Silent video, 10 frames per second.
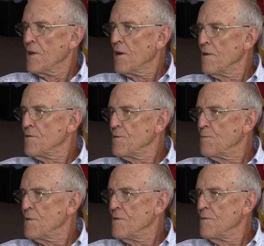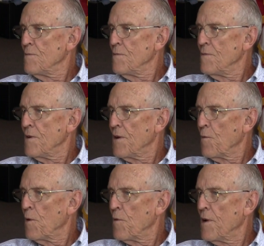else but
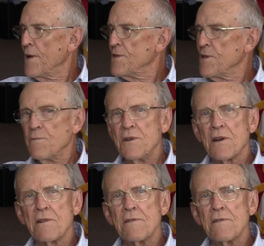while we're on that subject.